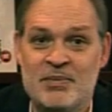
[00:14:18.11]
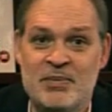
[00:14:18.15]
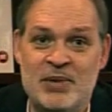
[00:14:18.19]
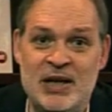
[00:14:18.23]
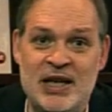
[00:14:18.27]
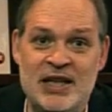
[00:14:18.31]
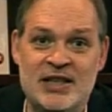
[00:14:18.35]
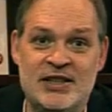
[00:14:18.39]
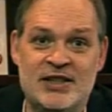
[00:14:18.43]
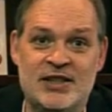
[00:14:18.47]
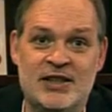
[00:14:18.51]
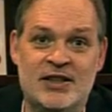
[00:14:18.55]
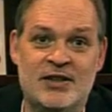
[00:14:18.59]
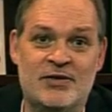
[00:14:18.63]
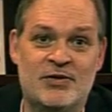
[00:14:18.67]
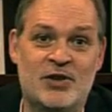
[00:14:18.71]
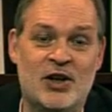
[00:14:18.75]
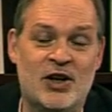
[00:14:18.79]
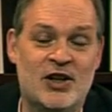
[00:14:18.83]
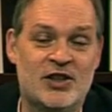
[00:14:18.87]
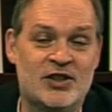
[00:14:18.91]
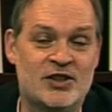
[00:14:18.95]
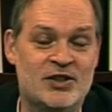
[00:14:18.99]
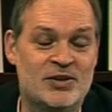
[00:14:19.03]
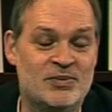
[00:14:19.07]
Pearson have
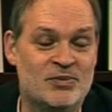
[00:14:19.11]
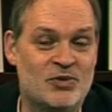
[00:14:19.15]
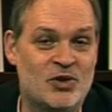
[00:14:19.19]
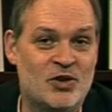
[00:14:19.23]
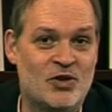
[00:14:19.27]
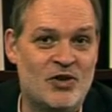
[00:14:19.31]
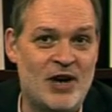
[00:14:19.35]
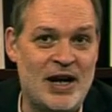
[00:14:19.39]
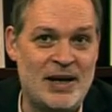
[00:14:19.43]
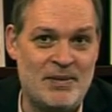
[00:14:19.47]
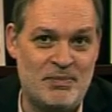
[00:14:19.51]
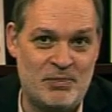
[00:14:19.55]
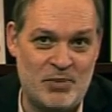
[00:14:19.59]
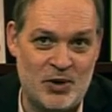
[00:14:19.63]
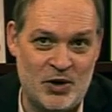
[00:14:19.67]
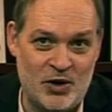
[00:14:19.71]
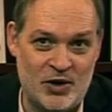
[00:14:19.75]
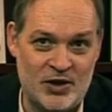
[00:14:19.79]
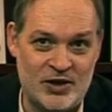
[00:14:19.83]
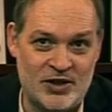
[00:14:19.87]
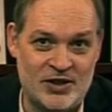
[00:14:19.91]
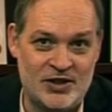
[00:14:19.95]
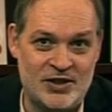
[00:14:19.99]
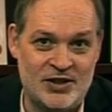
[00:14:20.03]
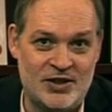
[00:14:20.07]
got some great
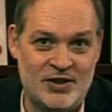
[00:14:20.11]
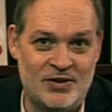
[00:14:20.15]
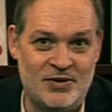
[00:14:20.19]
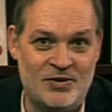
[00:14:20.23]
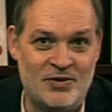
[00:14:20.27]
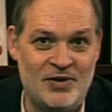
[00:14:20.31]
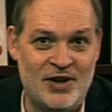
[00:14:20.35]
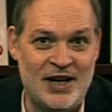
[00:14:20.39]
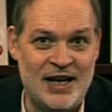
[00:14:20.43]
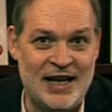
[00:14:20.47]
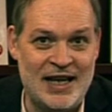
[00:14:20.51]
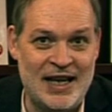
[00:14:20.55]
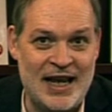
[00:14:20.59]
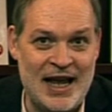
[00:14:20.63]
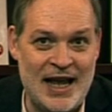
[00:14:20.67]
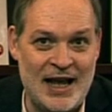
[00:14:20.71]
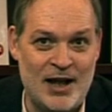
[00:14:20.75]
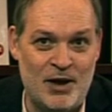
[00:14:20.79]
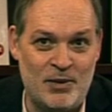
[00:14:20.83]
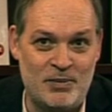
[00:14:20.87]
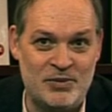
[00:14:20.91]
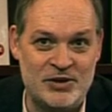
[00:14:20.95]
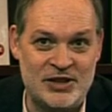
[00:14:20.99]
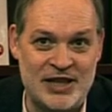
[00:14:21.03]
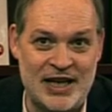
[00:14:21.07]
books that really
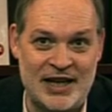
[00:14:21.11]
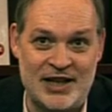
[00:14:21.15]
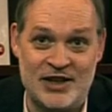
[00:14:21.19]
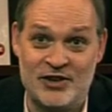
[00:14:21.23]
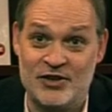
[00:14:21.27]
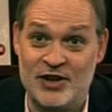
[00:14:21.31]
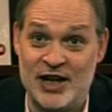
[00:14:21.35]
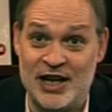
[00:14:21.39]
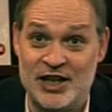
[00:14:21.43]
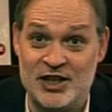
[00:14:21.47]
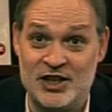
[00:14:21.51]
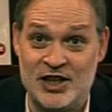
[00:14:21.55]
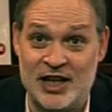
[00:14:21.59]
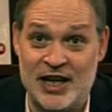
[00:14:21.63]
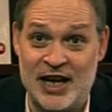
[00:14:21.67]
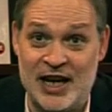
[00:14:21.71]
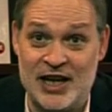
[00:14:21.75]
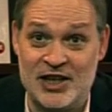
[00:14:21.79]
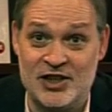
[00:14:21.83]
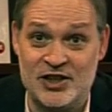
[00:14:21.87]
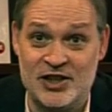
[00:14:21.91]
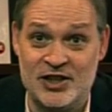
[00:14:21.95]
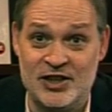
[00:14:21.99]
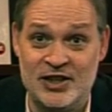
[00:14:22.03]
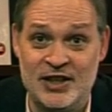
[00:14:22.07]
help secondary
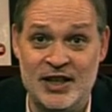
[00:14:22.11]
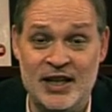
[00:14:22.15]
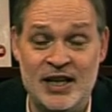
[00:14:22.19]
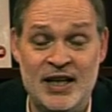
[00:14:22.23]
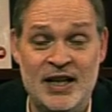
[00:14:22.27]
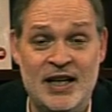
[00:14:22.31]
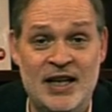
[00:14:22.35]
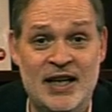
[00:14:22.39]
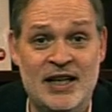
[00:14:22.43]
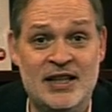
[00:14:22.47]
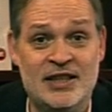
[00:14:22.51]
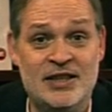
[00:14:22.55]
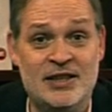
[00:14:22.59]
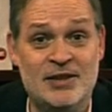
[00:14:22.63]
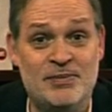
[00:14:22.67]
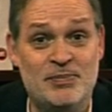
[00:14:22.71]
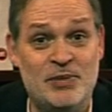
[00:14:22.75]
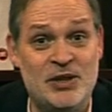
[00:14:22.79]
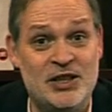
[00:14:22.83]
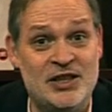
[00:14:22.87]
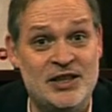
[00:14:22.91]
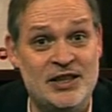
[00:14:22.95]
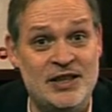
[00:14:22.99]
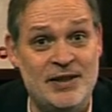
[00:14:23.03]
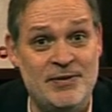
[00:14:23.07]
education, as
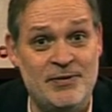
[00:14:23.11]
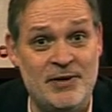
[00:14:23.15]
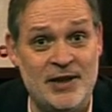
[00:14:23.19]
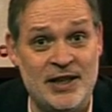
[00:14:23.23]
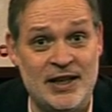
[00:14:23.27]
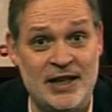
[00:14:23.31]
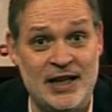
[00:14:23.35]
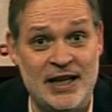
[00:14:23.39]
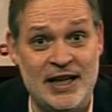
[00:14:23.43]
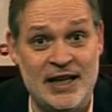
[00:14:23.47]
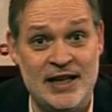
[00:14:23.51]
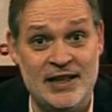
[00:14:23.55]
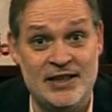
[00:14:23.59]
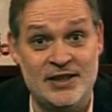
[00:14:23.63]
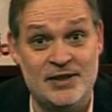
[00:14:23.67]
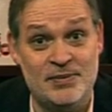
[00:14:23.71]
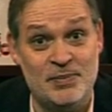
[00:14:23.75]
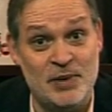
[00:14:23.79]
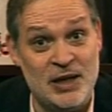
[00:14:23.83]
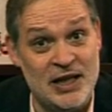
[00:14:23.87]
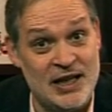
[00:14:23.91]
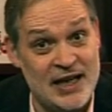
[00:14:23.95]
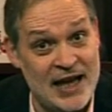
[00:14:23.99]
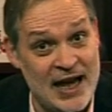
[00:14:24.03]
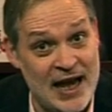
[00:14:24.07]
specifically
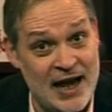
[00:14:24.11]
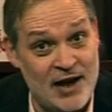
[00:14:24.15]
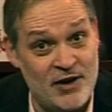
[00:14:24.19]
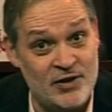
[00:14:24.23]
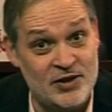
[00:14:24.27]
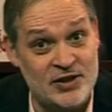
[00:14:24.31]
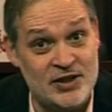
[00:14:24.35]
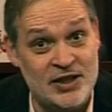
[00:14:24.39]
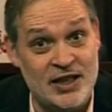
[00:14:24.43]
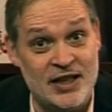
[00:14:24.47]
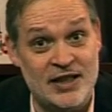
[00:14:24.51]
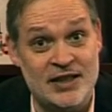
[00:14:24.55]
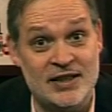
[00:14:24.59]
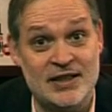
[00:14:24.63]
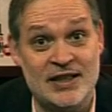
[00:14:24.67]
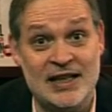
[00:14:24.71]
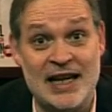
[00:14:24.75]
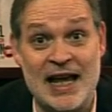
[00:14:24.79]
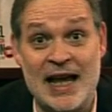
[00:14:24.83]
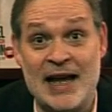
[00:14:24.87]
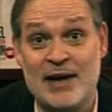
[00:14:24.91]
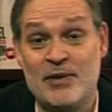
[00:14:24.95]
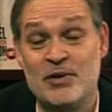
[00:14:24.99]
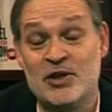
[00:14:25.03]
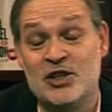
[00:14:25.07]
Speak Out and
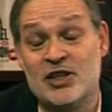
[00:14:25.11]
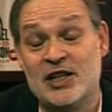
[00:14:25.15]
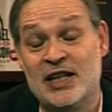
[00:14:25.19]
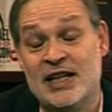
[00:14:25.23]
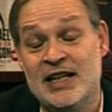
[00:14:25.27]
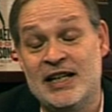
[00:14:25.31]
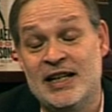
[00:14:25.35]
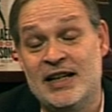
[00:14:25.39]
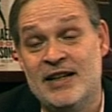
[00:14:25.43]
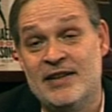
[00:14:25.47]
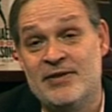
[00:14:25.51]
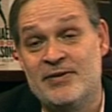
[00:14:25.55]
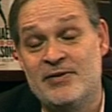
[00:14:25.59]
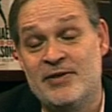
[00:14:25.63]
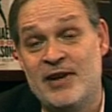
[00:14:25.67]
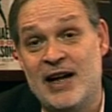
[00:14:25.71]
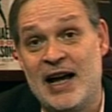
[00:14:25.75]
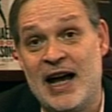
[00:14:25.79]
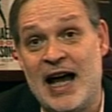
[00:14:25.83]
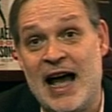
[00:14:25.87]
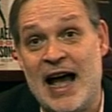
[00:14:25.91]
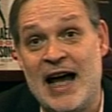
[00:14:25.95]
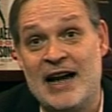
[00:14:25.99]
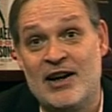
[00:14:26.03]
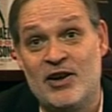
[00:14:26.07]
Language Leader for
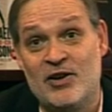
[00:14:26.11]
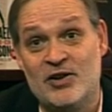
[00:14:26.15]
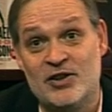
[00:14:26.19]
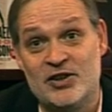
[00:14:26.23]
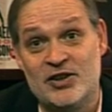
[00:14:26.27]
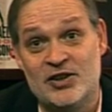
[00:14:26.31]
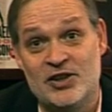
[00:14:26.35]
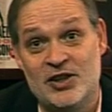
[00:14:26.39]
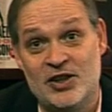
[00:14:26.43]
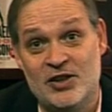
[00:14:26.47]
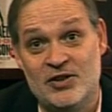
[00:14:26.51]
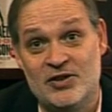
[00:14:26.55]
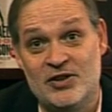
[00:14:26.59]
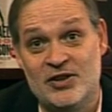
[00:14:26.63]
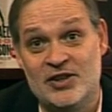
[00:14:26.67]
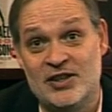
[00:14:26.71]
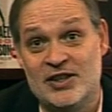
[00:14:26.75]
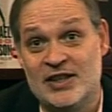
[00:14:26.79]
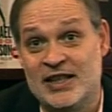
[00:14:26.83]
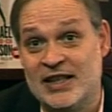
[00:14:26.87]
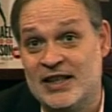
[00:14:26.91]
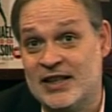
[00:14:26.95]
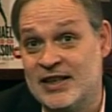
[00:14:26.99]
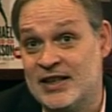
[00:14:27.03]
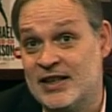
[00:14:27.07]
adult
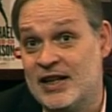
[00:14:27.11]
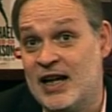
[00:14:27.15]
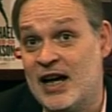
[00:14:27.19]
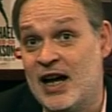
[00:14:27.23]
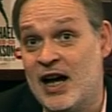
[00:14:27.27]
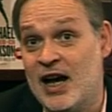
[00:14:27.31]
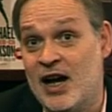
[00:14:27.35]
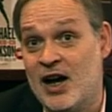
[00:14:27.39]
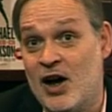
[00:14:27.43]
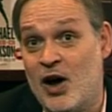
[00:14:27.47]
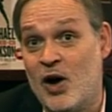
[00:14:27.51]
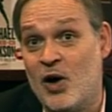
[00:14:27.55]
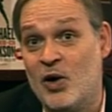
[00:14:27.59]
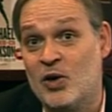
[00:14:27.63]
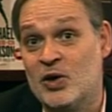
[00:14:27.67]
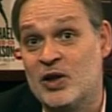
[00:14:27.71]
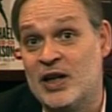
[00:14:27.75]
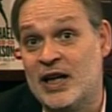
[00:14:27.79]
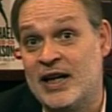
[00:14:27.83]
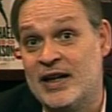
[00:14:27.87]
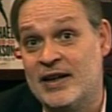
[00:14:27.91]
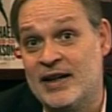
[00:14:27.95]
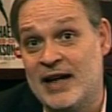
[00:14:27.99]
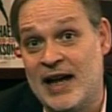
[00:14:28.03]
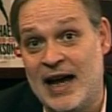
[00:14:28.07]
students and
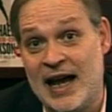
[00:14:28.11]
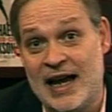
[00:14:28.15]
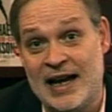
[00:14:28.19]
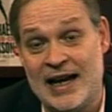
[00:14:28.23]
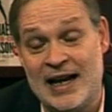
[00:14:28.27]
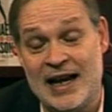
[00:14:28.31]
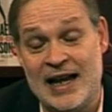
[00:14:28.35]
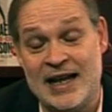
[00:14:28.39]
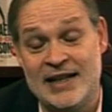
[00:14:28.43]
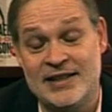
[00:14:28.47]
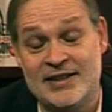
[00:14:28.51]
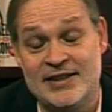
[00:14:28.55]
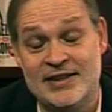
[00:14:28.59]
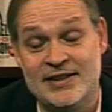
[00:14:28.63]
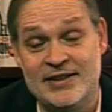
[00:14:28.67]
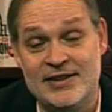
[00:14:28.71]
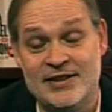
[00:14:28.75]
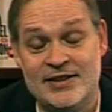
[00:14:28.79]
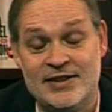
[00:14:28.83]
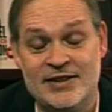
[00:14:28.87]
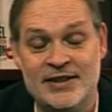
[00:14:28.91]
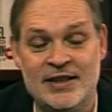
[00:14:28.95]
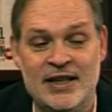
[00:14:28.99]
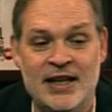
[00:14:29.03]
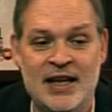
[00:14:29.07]
older
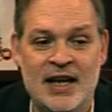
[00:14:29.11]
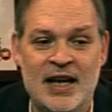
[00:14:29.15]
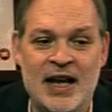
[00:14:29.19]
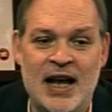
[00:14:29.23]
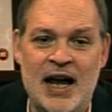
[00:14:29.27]
adolescents.